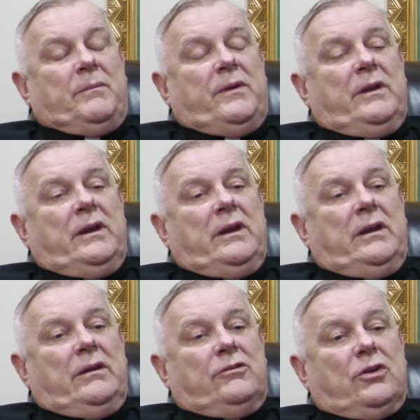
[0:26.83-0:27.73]

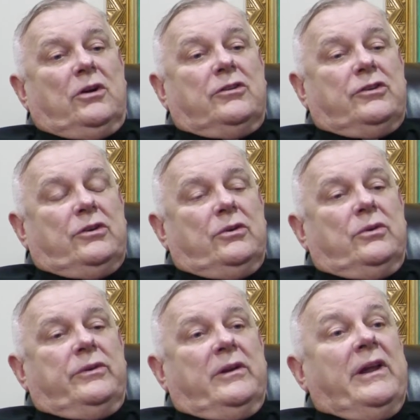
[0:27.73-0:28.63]
the church
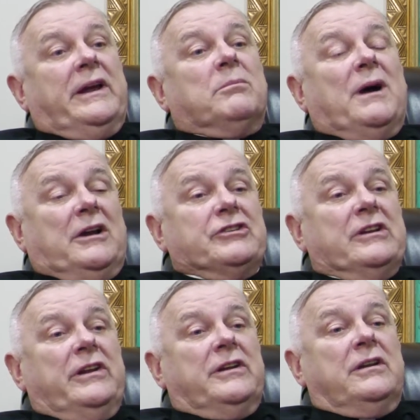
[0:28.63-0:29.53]
to the lay
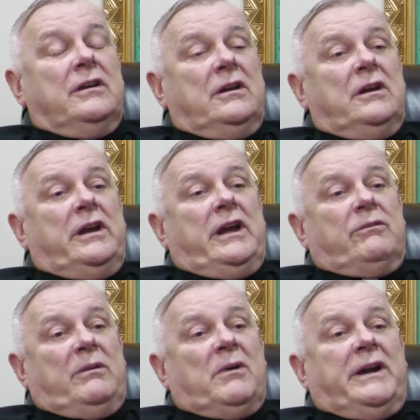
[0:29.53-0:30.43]
apostolate
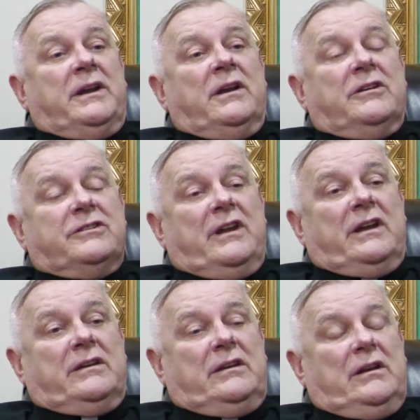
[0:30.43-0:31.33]
and reminded us
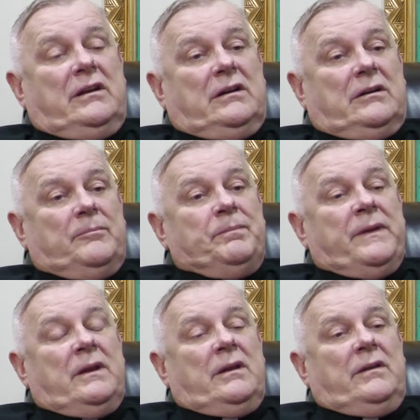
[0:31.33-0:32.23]
that
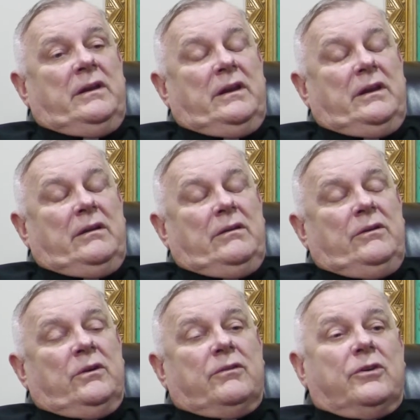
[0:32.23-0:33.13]
the
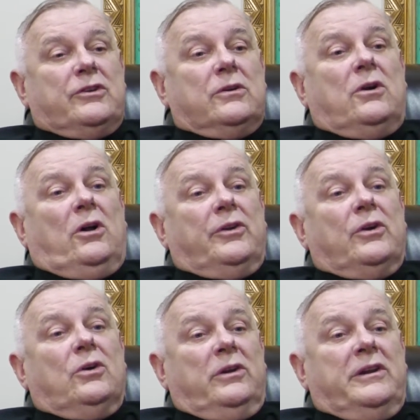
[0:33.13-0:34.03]
universal call
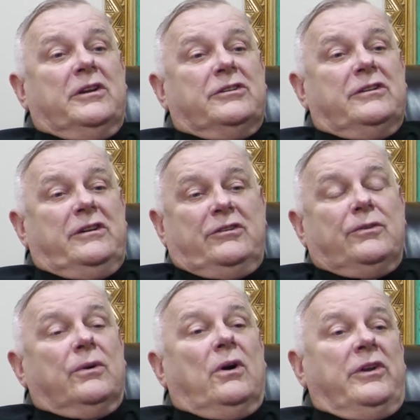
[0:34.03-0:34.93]
to holiness is
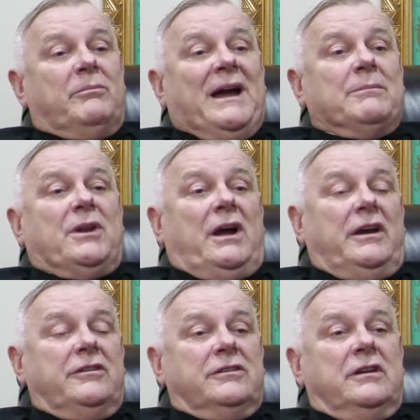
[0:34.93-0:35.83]
for all the
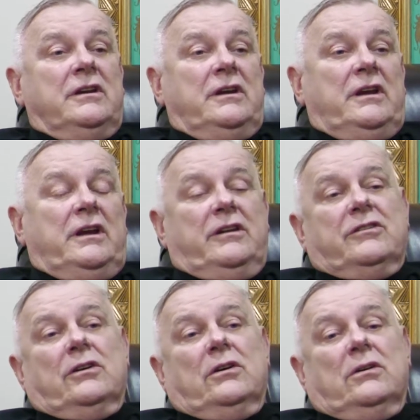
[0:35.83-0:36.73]
baptized.
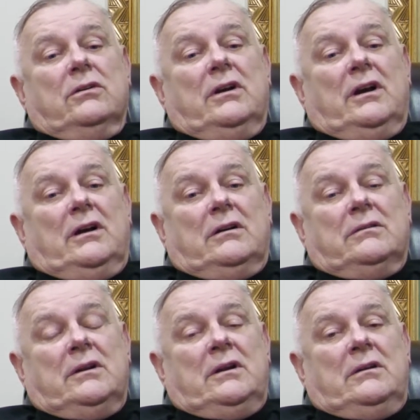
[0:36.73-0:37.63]
And
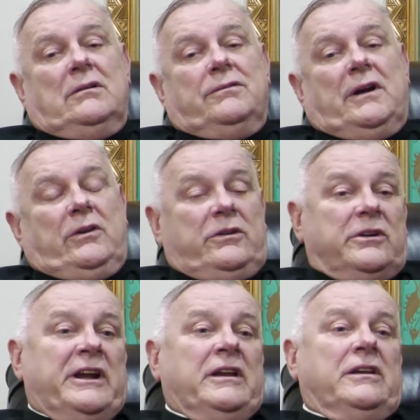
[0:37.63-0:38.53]
so Father
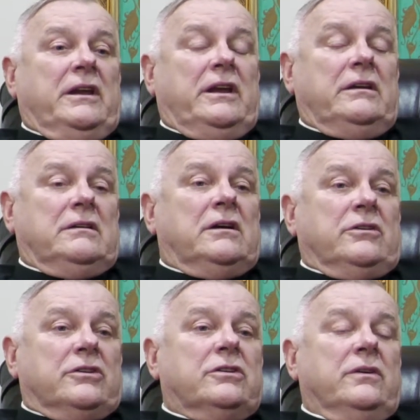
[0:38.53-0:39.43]
Llorente
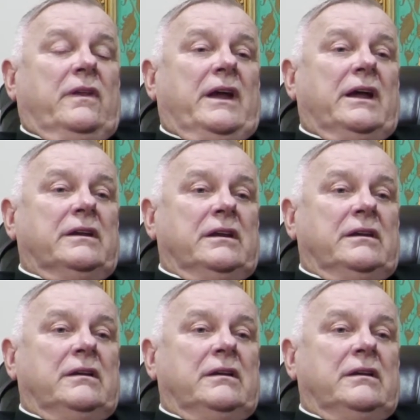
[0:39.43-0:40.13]
understood that